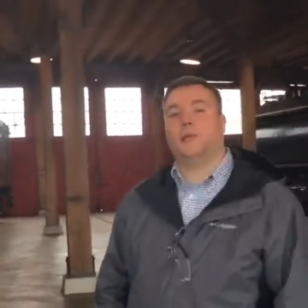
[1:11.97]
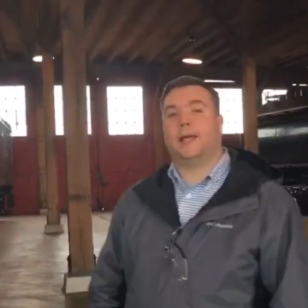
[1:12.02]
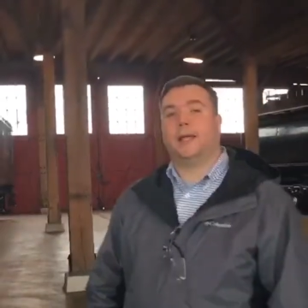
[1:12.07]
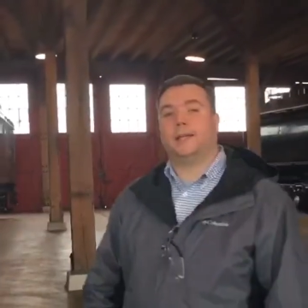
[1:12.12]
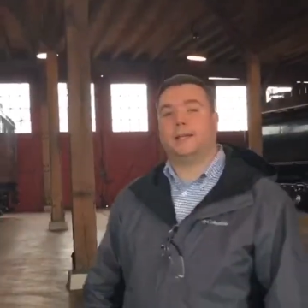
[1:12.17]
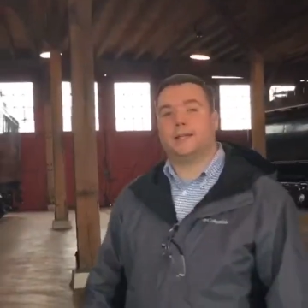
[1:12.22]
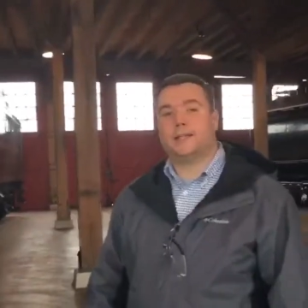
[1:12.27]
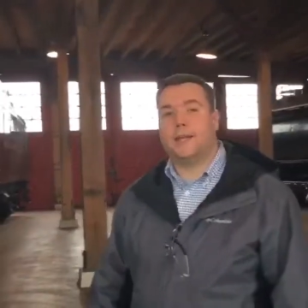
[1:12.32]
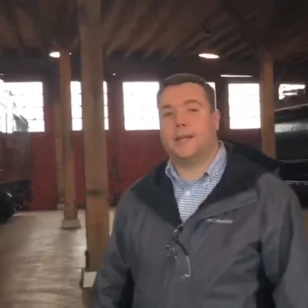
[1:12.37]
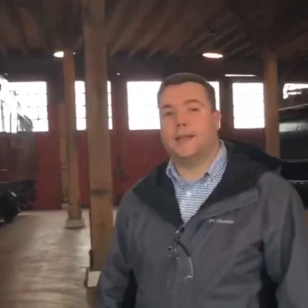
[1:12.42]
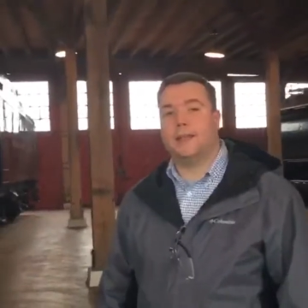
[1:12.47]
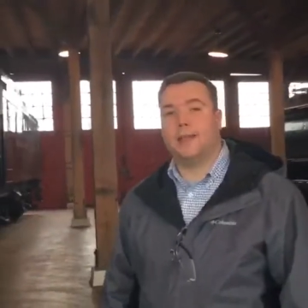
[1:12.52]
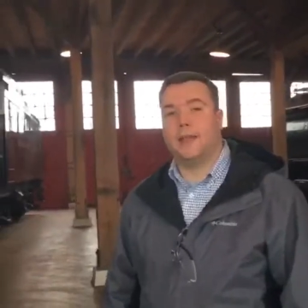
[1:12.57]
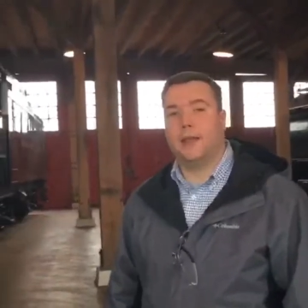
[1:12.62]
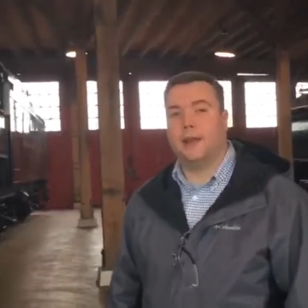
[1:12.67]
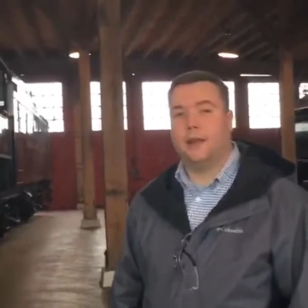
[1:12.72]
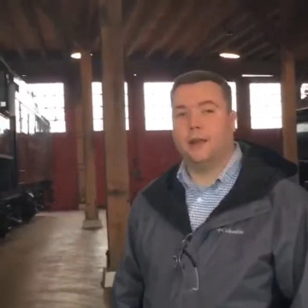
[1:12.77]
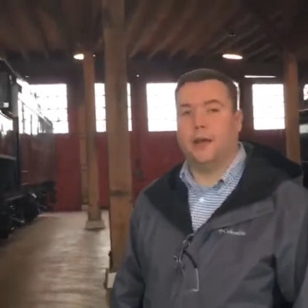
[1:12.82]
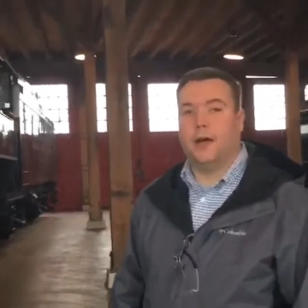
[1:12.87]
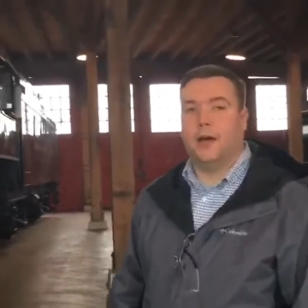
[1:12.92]
to say that
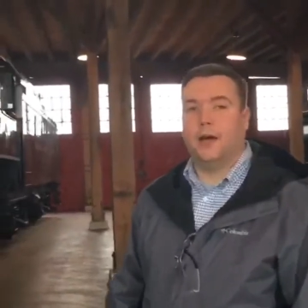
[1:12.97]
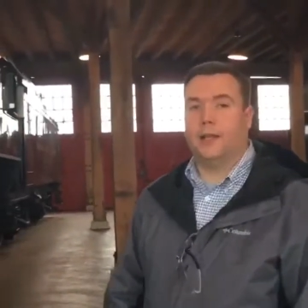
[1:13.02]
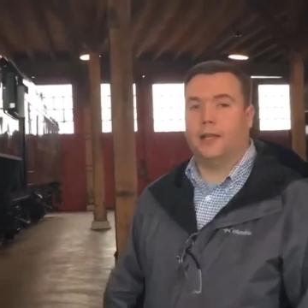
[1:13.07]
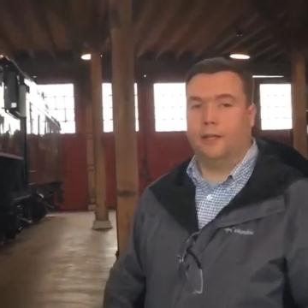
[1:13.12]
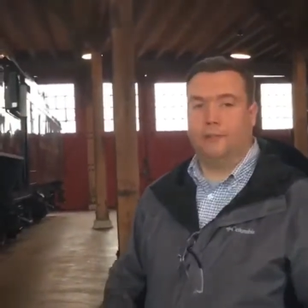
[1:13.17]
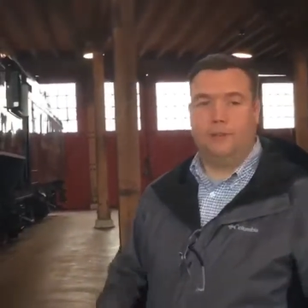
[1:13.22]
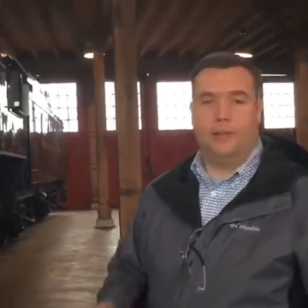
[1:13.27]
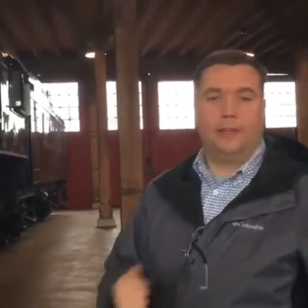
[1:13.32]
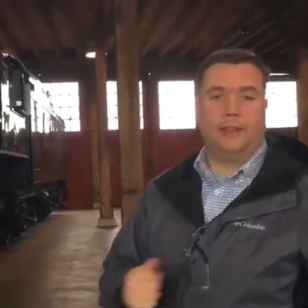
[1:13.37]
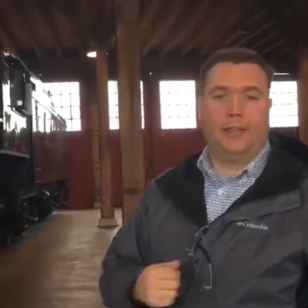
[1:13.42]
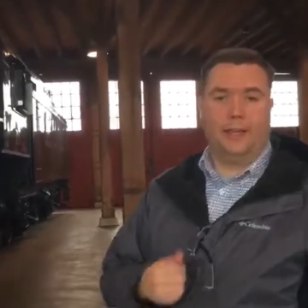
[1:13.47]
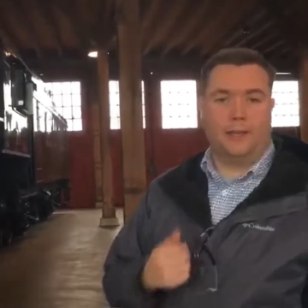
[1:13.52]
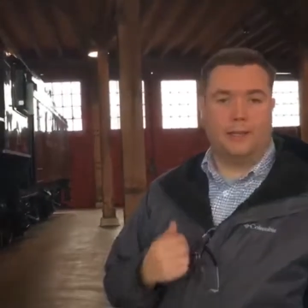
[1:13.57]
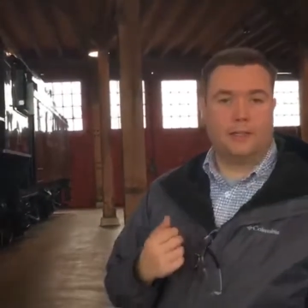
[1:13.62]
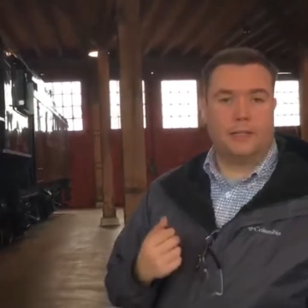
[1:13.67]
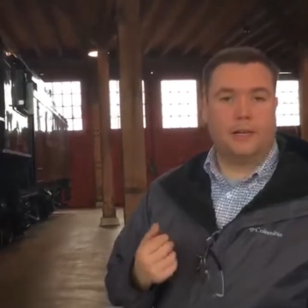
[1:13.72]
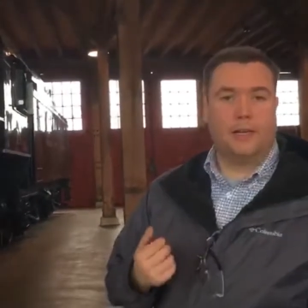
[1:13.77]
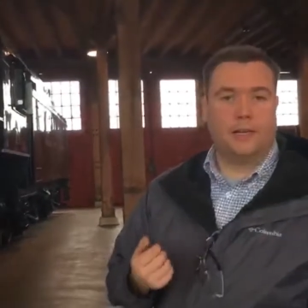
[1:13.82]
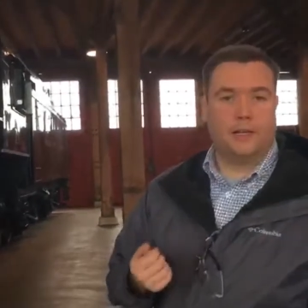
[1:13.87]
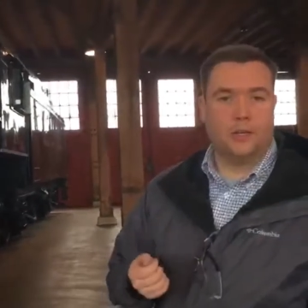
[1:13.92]
living things
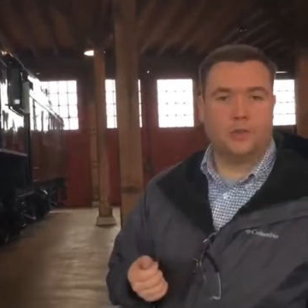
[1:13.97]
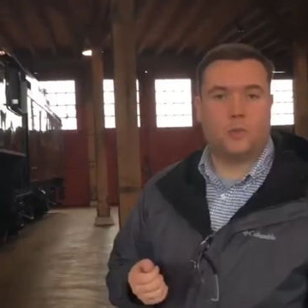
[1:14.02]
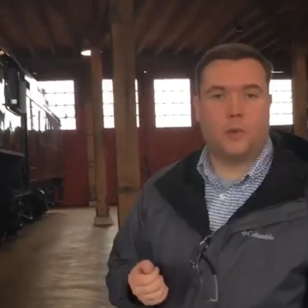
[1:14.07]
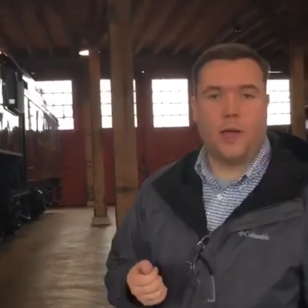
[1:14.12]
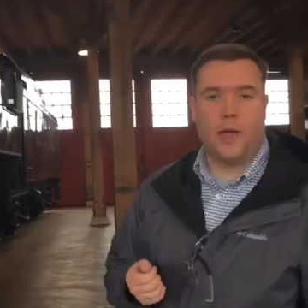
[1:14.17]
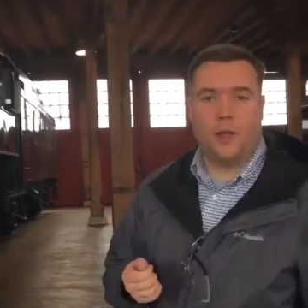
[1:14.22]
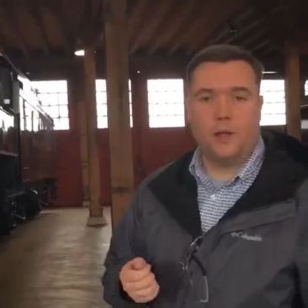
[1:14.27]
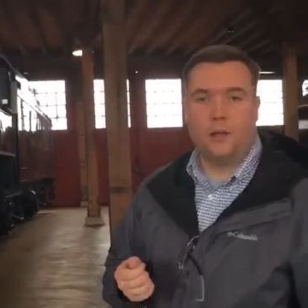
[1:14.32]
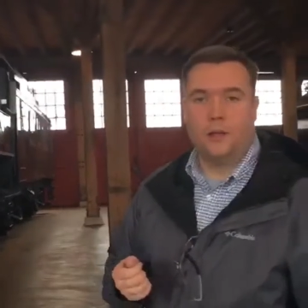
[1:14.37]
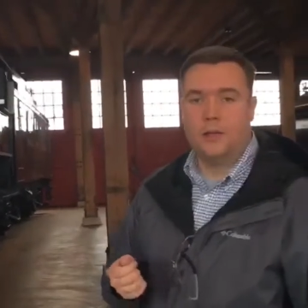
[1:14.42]
need as well.